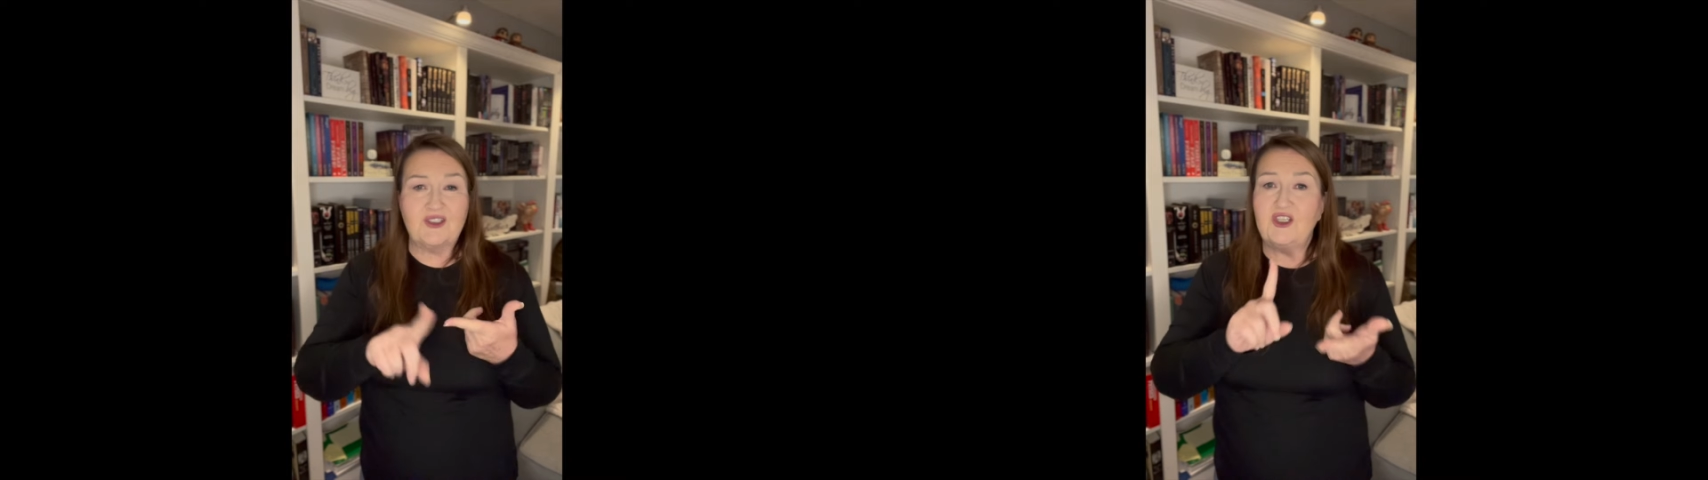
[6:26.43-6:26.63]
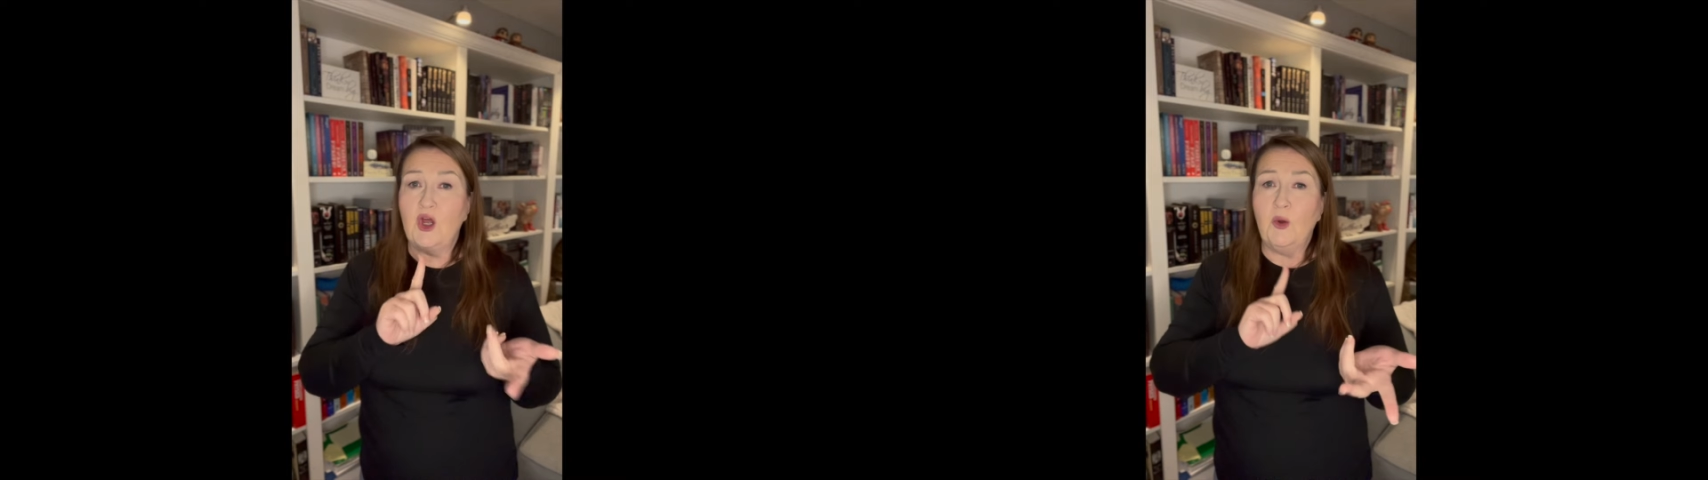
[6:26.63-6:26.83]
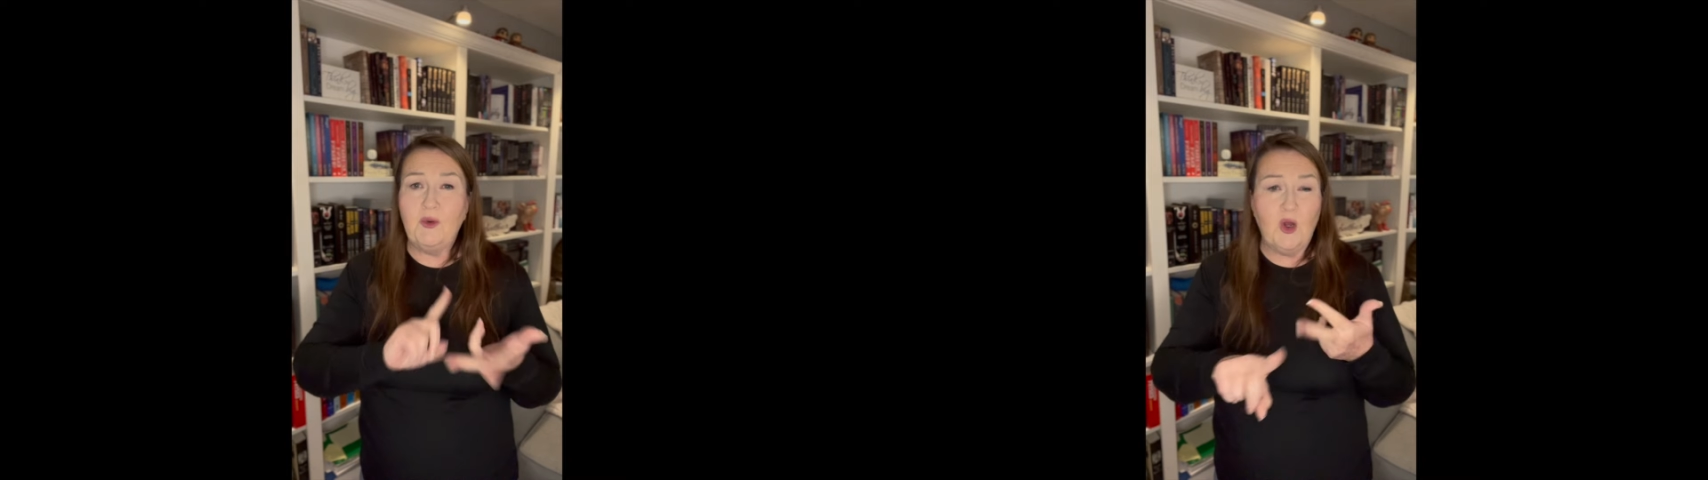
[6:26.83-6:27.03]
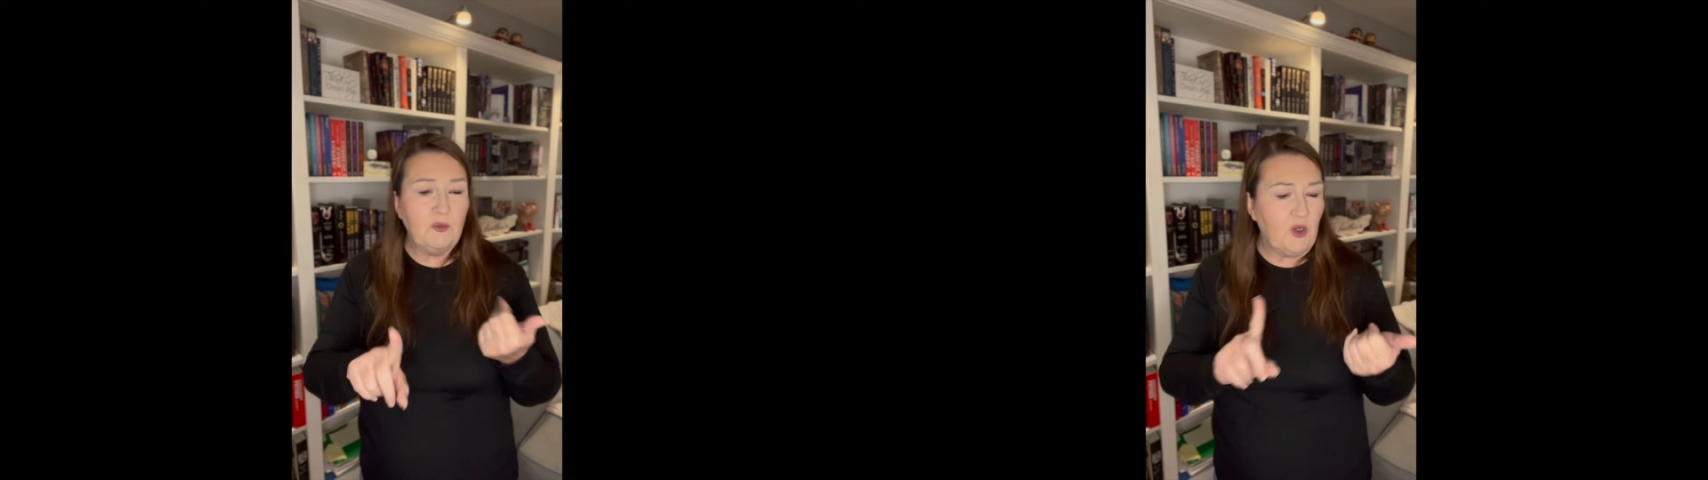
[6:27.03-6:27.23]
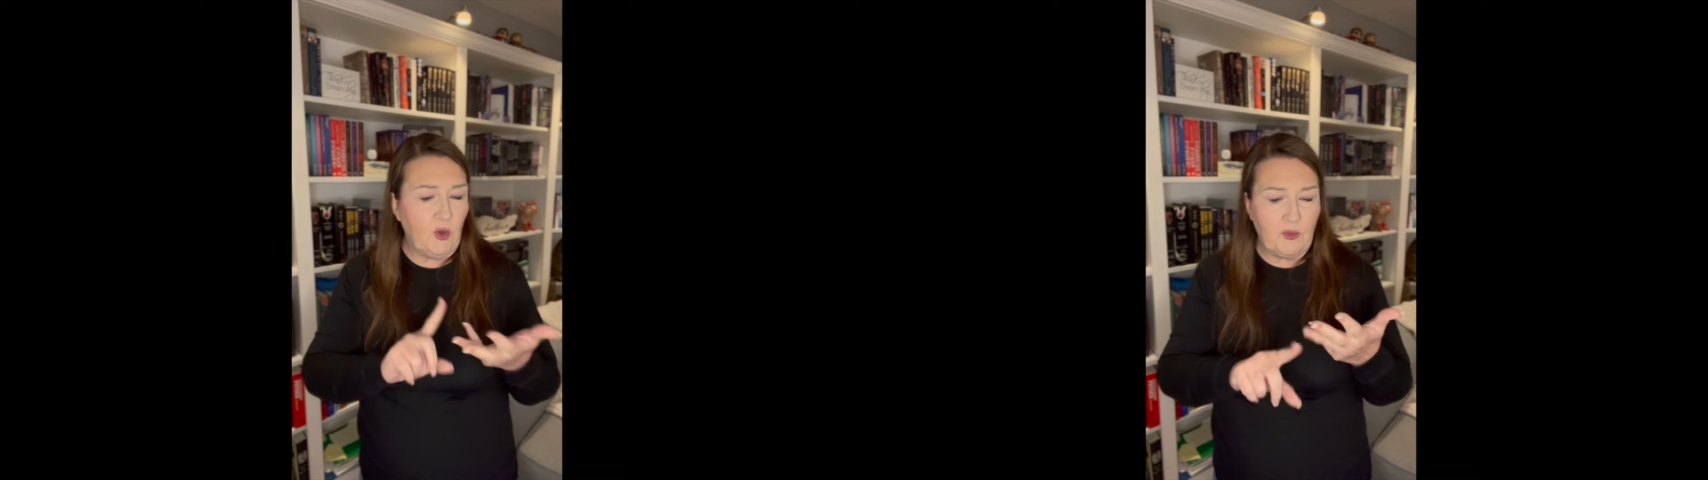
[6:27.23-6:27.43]

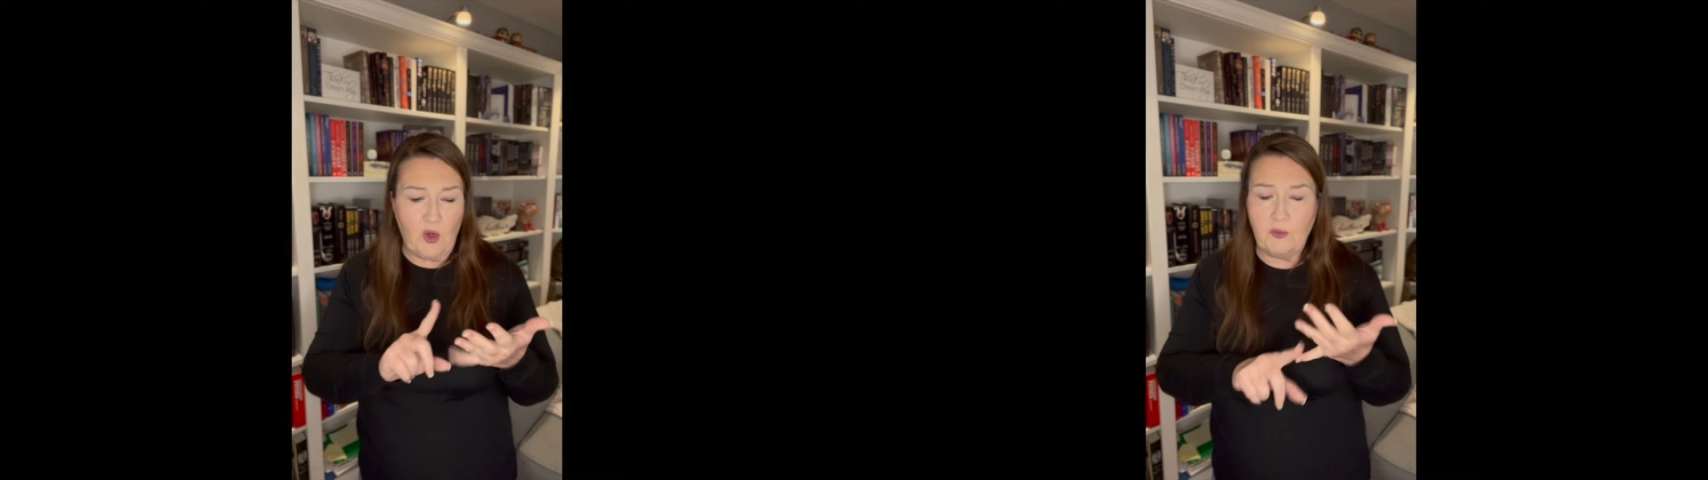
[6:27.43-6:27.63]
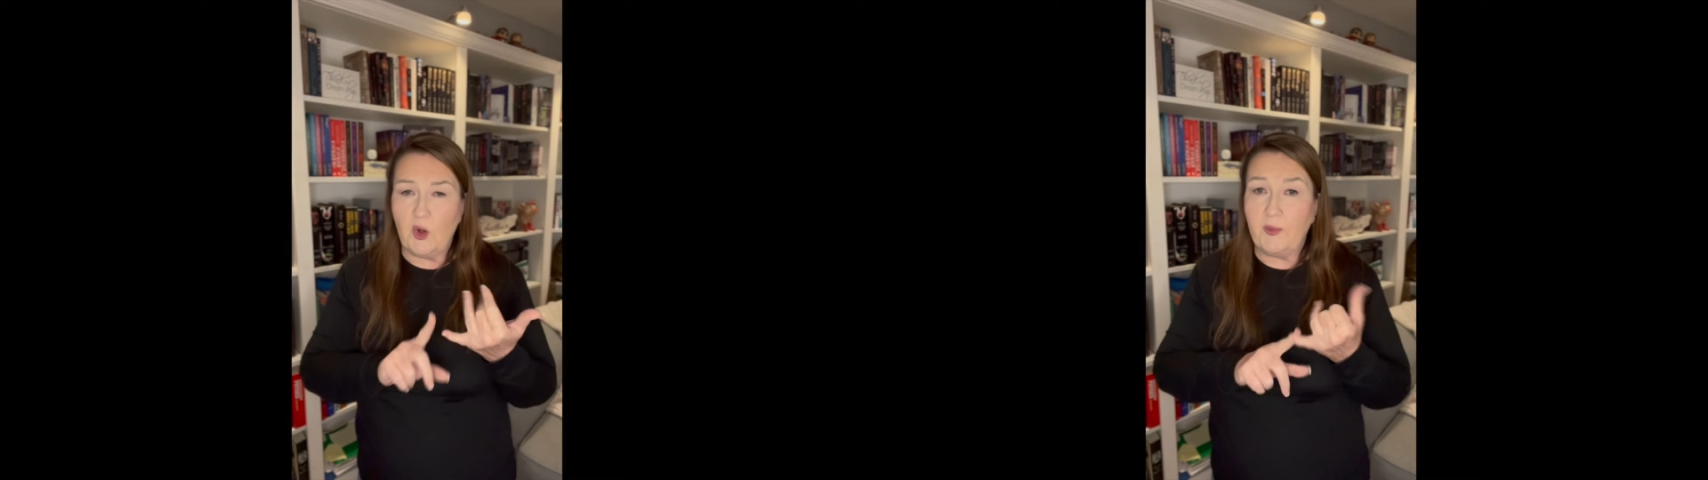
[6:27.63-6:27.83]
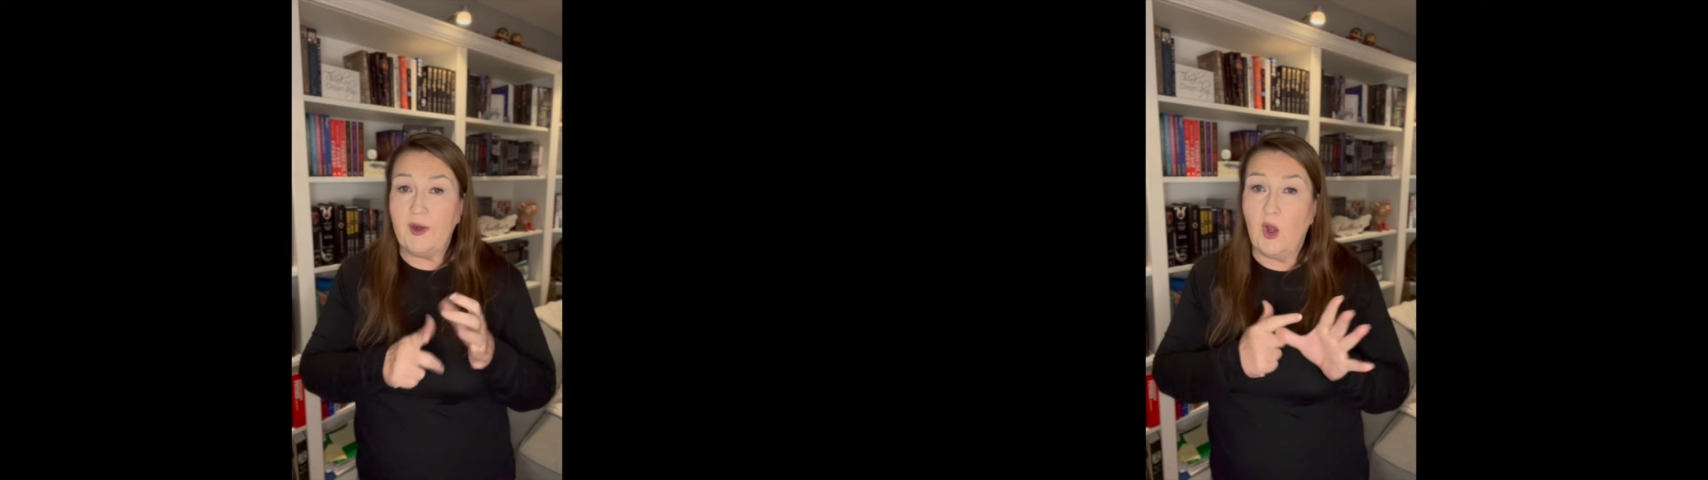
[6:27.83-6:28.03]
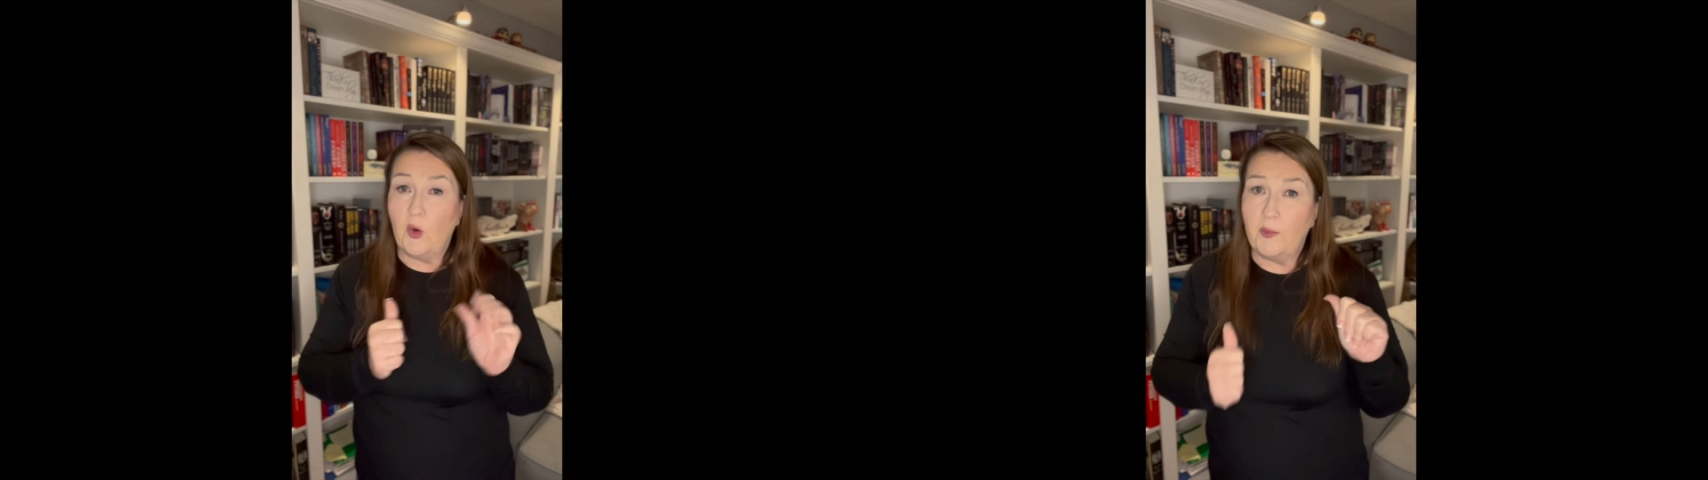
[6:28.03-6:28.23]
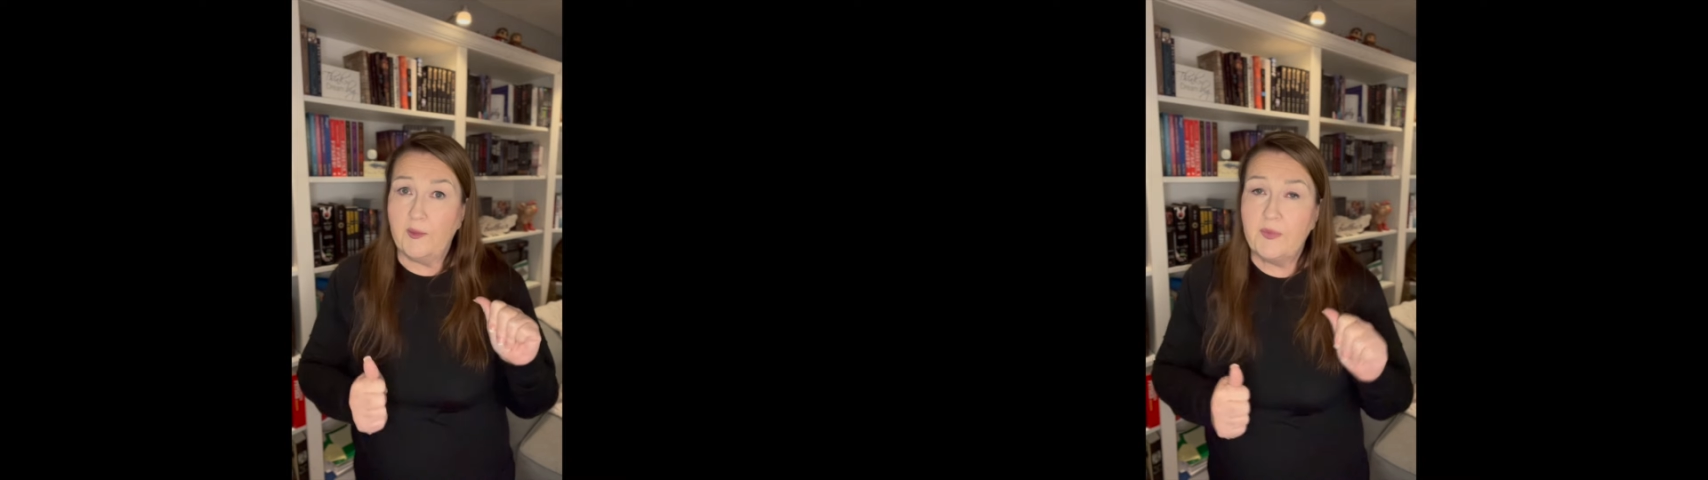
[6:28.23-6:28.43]
nope.